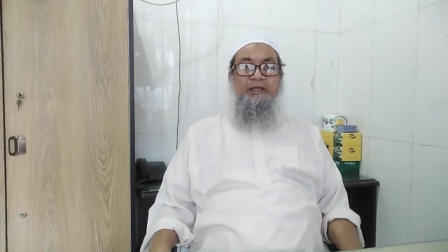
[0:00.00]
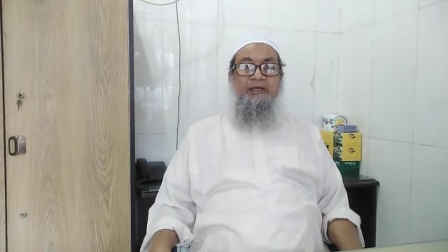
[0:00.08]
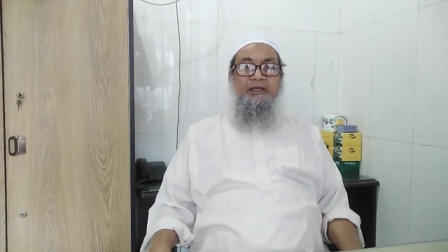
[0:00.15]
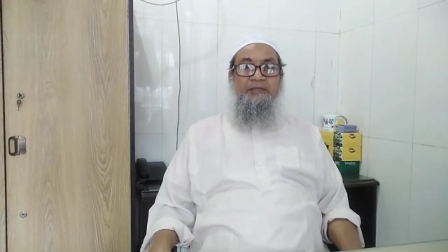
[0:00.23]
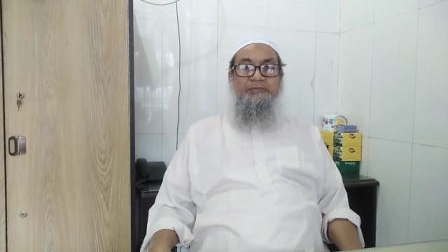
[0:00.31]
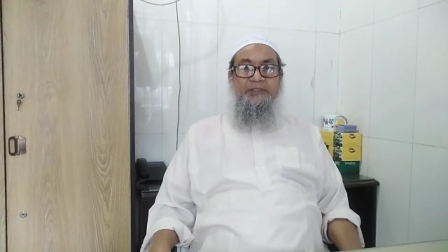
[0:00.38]

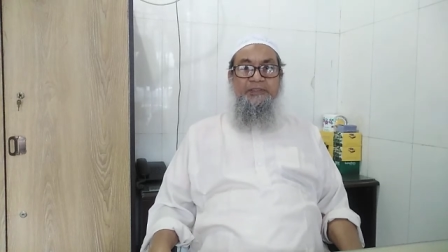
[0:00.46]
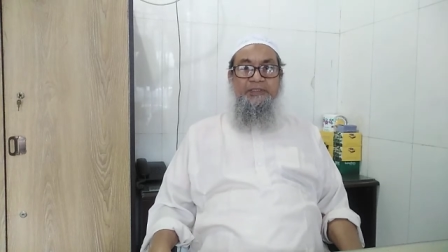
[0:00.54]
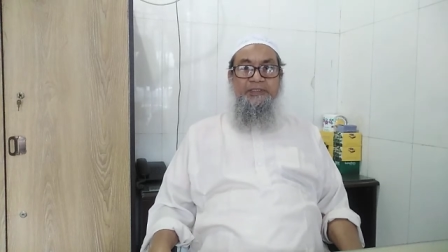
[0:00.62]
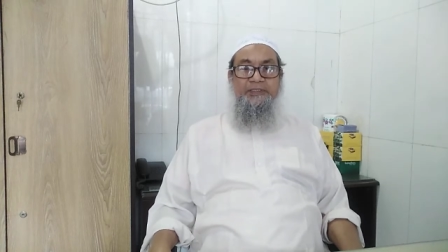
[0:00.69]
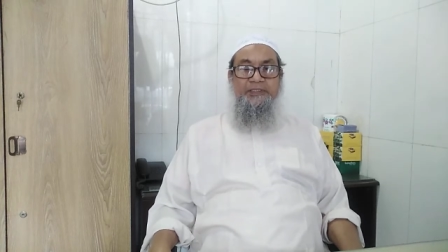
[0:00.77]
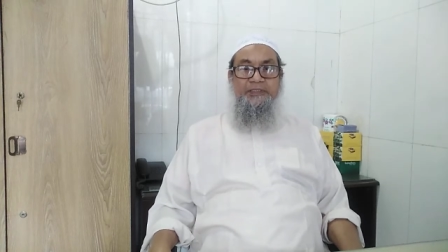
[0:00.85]

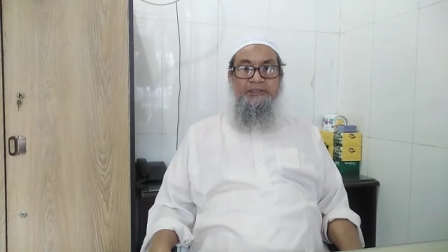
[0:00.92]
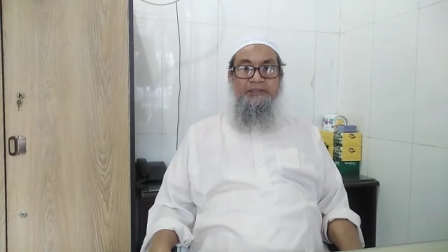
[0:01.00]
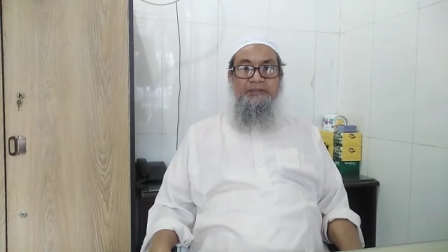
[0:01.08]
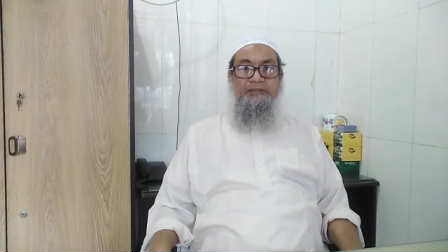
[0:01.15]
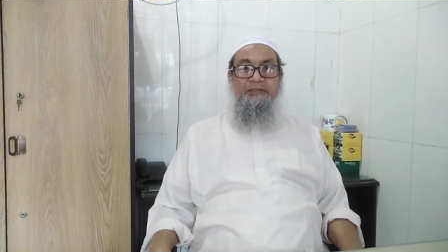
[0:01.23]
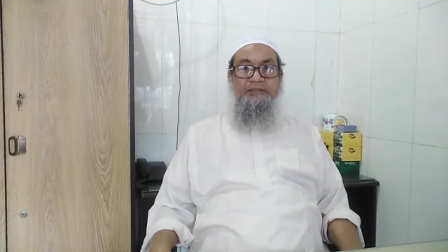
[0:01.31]
hypertension,
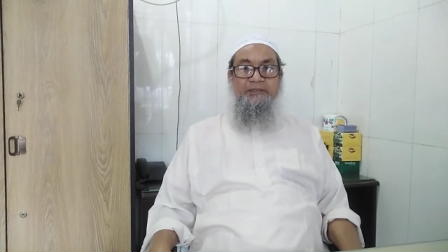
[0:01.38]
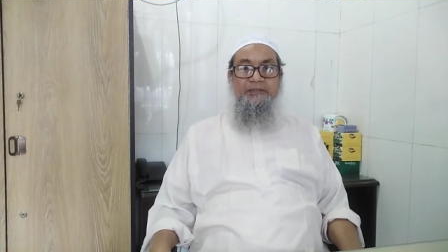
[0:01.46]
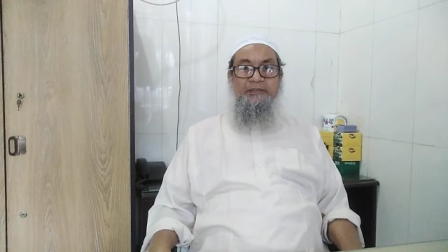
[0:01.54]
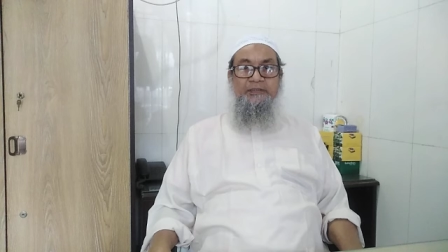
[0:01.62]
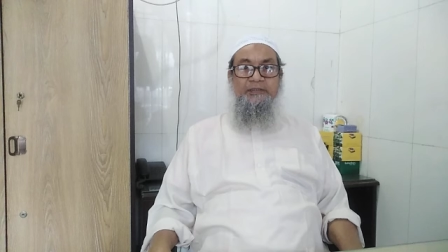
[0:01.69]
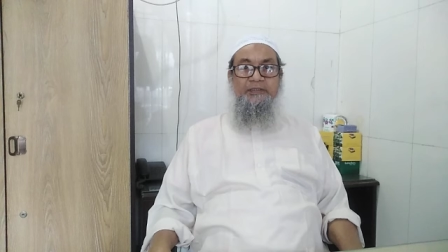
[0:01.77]

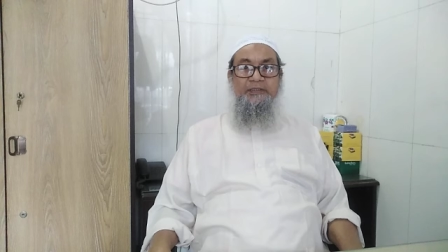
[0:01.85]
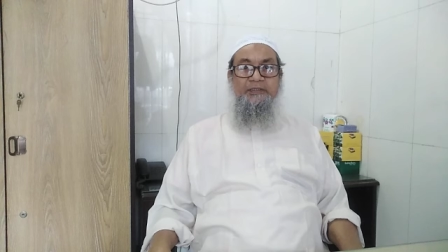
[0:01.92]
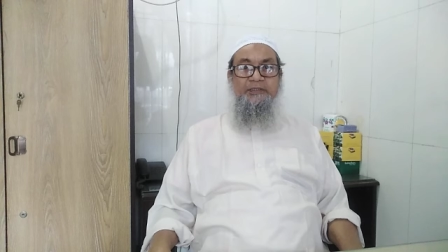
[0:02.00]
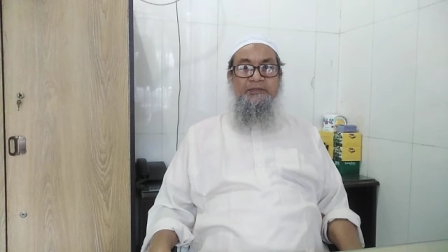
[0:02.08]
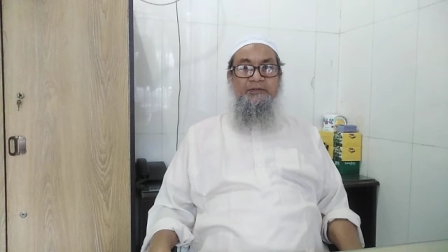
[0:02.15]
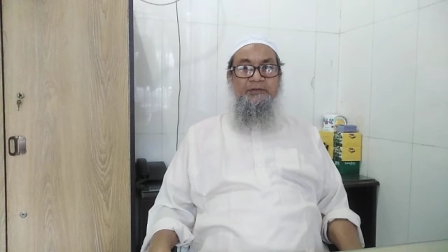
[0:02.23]

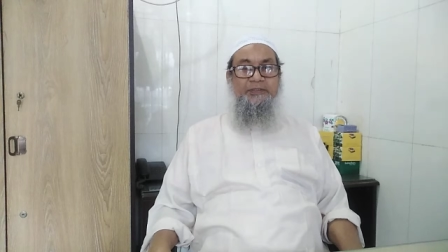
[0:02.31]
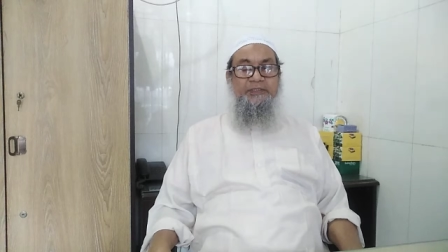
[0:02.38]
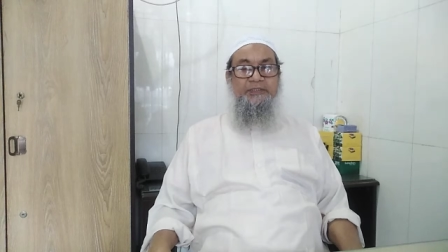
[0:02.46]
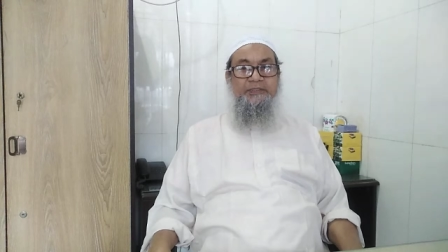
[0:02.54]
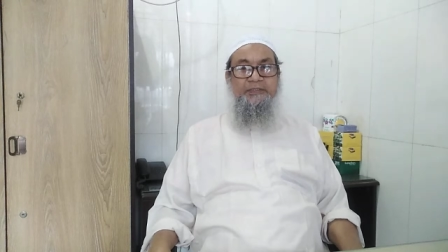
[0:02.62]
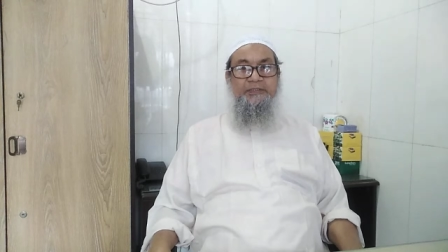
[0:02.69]
its
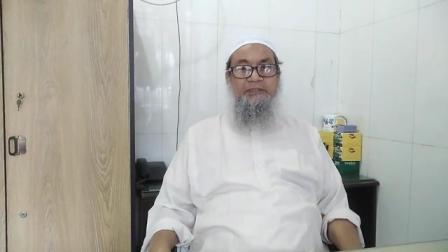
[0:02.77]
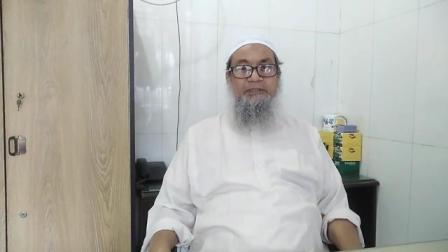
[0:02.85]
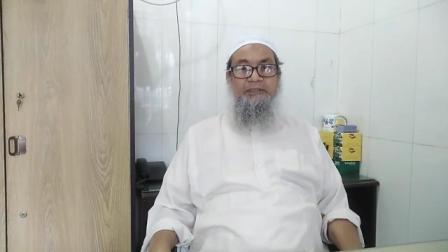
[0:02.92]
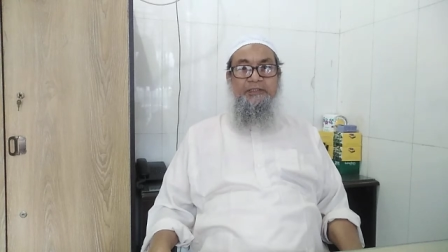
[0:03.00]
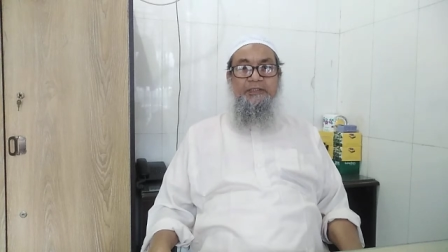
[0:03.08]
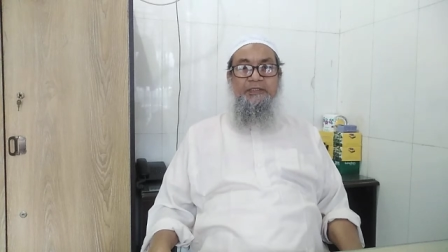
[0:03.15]
causes,
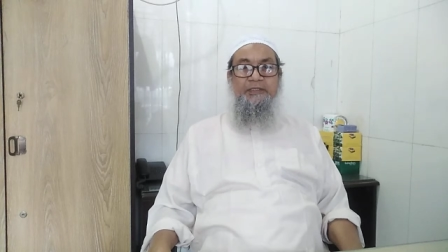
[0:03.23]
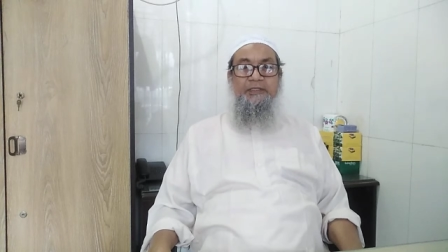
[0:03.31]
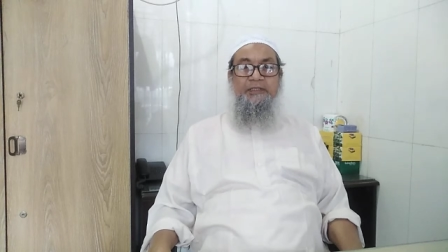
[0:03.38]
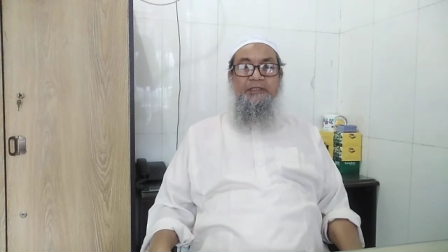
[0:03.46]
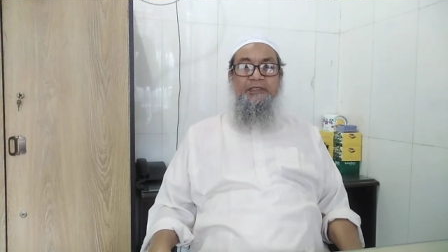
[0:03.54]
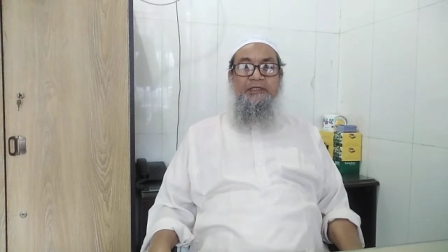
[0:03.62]

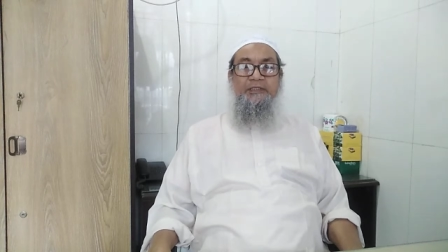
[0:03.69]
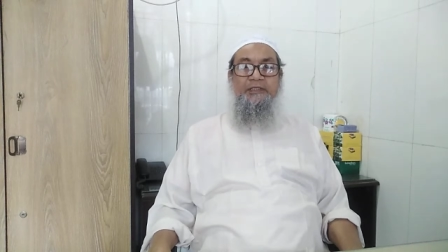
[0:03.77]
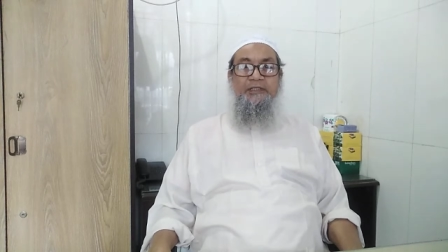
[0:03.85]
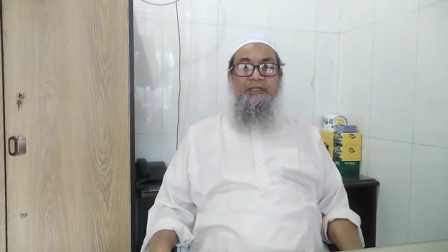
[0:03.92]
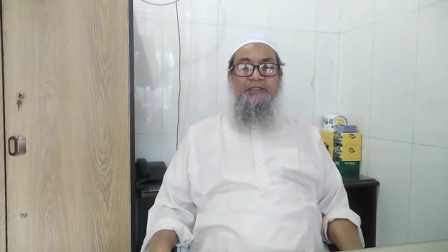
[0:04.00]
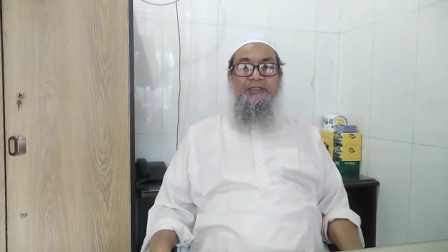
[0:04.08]

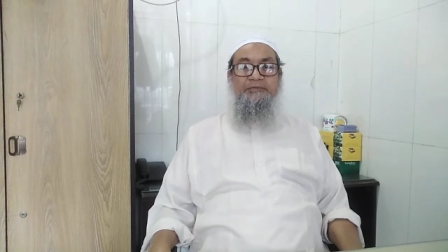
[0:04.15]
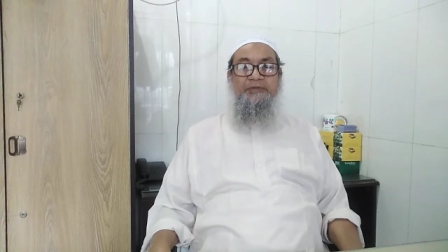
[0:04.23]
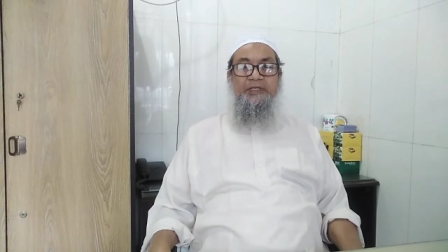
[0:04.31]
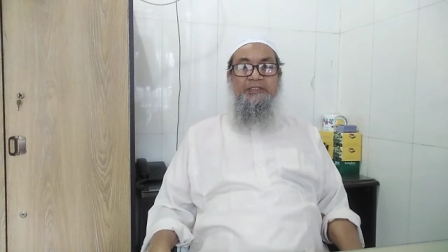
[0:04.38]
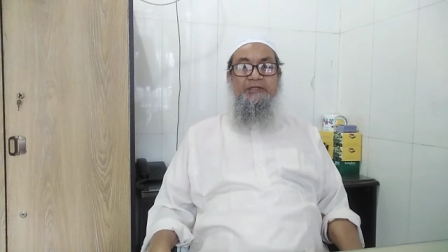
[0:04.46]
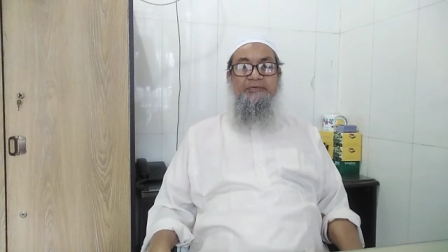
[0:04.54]
and
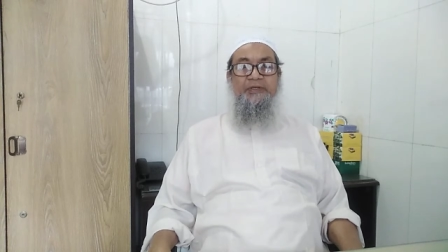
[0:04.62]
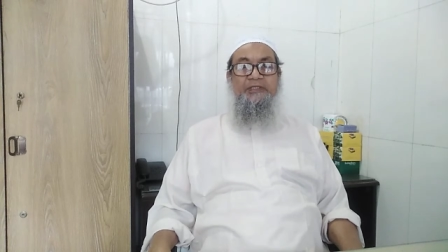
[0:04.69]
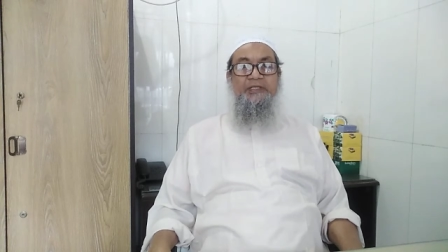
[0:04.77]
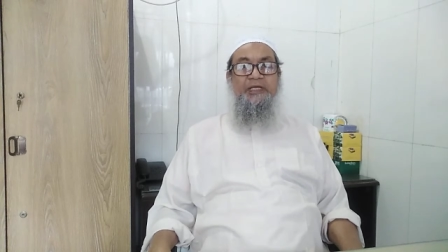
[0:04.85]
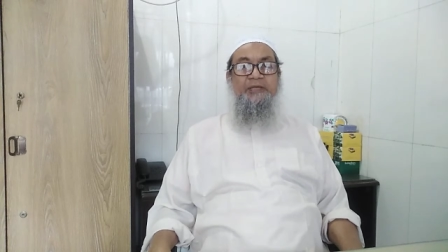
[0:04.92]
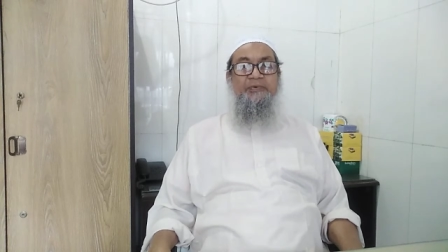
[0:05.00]
classification of
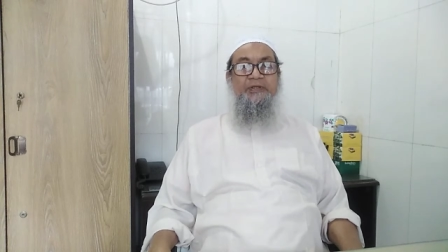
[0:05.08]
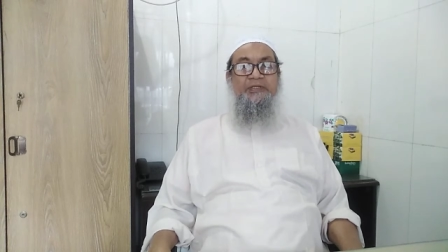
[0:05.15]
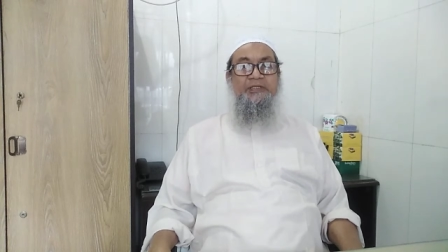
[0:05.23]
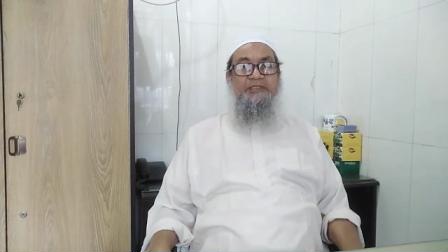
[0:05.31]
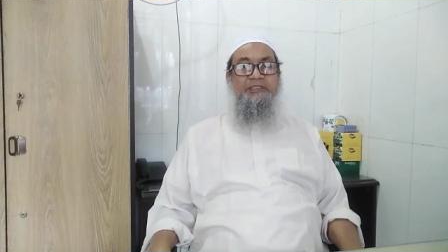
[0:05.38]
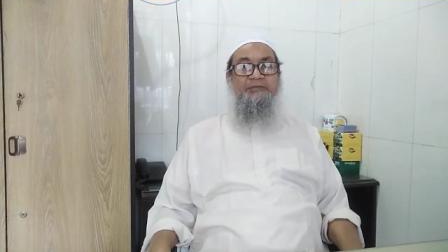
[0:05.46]

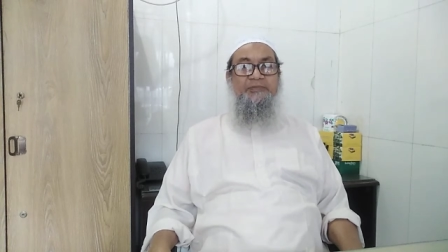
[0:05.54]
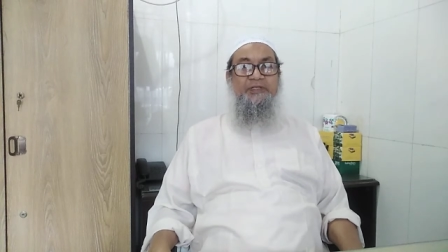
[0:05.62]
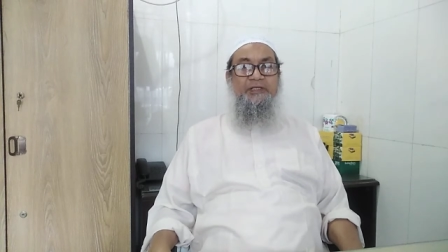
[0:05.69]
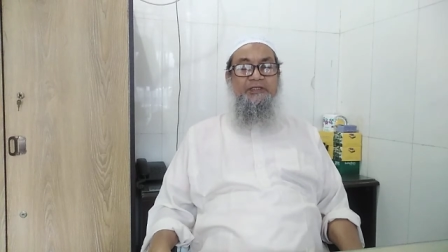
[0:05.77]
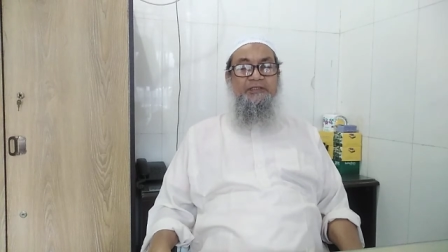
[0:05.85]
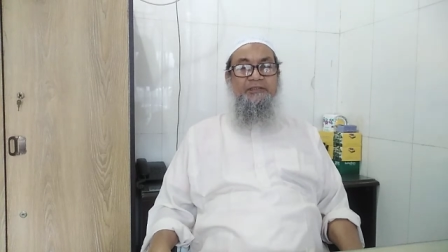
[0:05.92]
antihypertensive
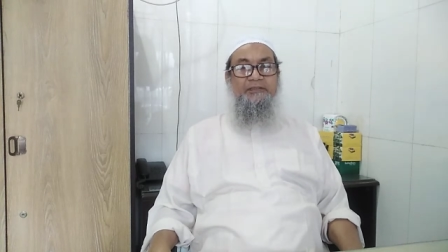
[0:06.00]
drug.